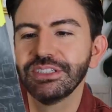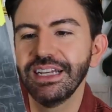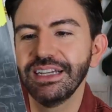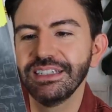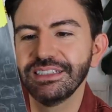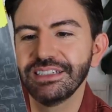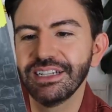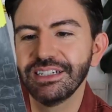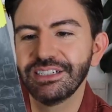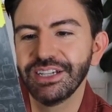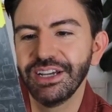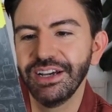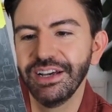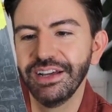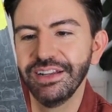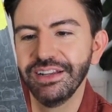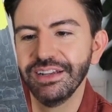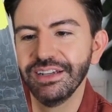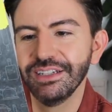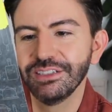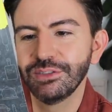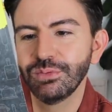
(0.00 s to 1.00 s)
says
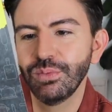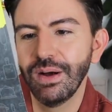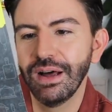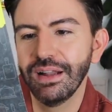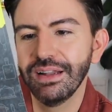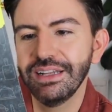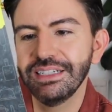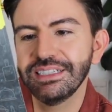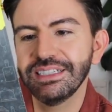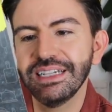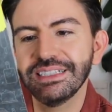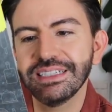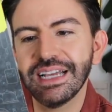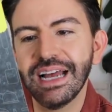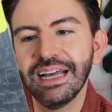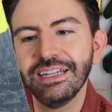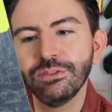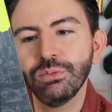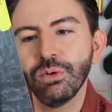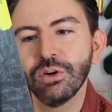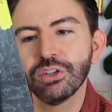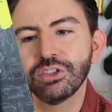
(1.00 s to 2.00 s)
Turner as well. It says
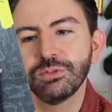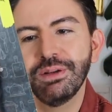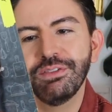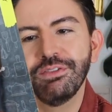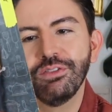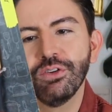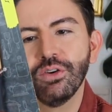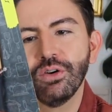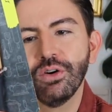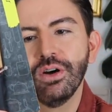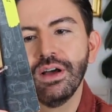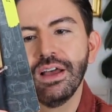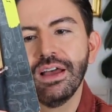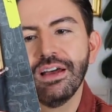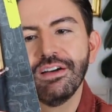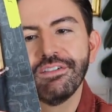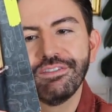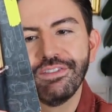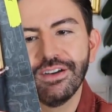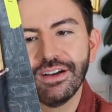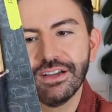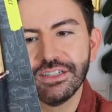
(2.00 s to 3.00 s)
hand wash before
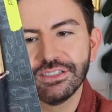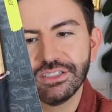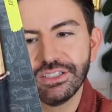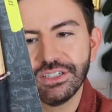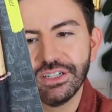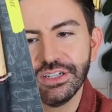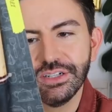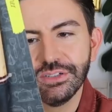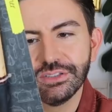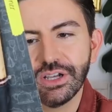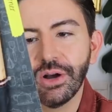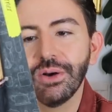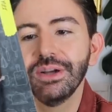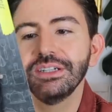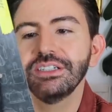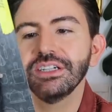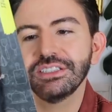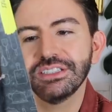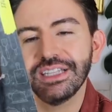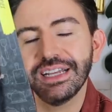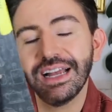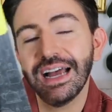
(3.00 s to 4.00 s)
first use. Oh, it
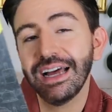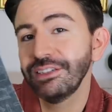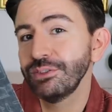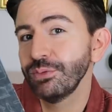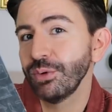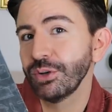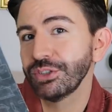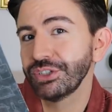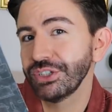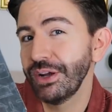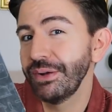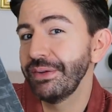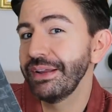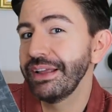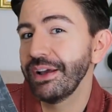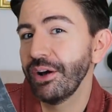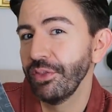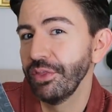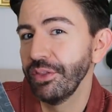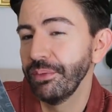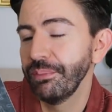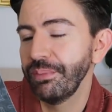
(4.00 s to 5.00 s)
does say hand wash only
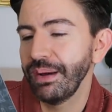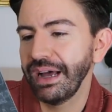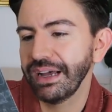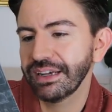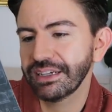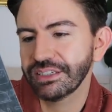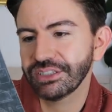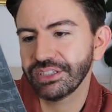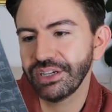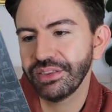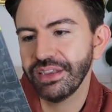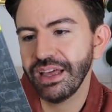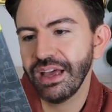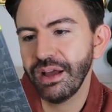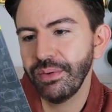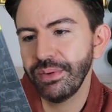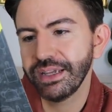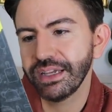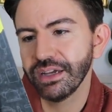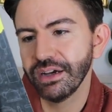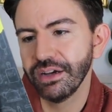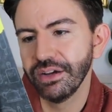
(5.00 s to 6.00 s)
on the back, so there
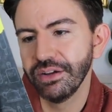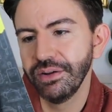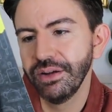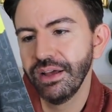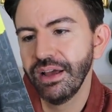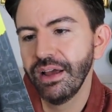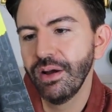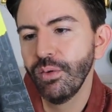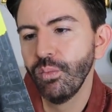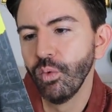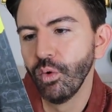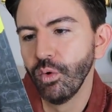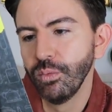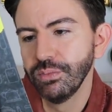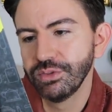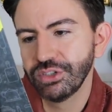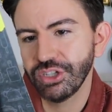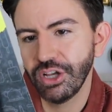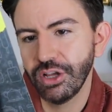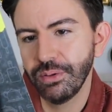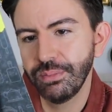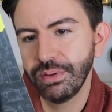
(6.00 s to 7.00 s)
we go, warm
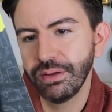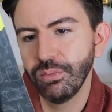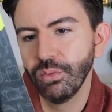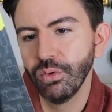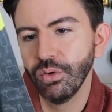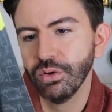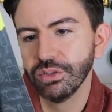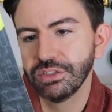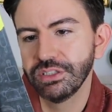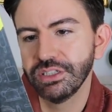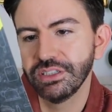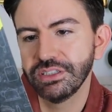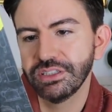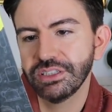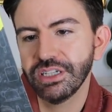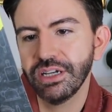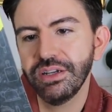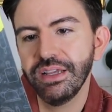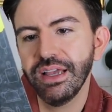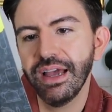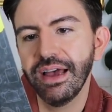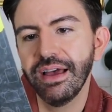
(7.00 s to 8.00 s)
soapy water.
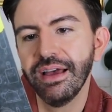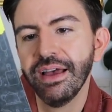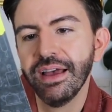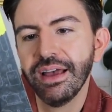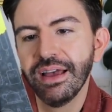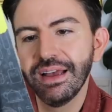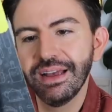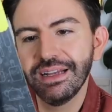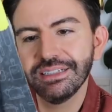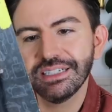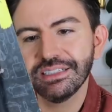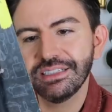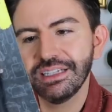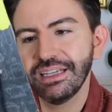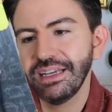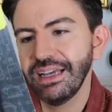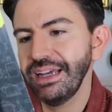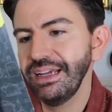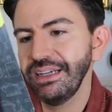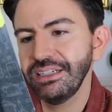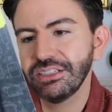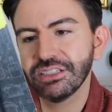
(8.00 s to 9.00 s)
So yeah, it says
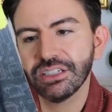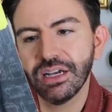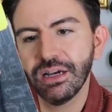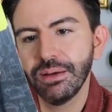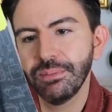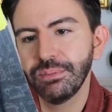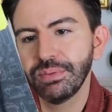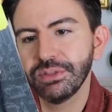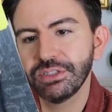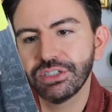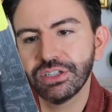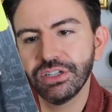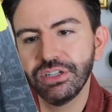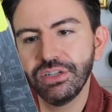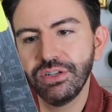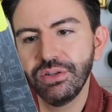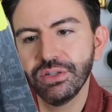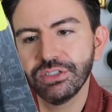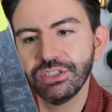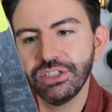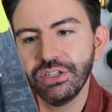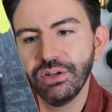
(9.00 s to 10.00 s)
it heats up
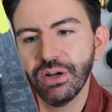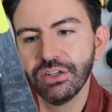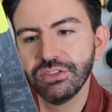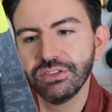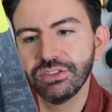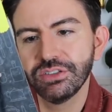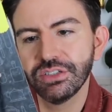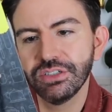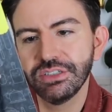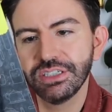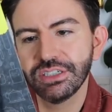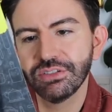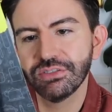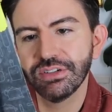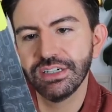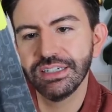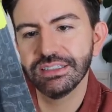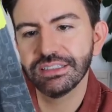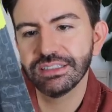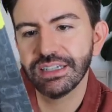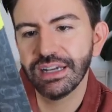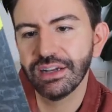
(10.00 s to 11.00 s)
to 200
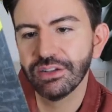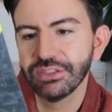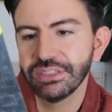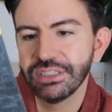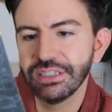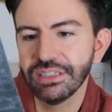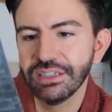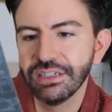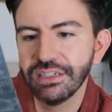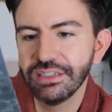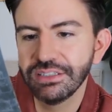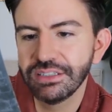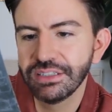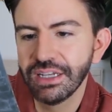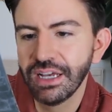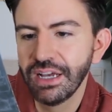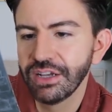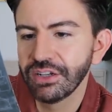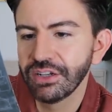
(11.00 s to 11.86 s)
degrees Celsius,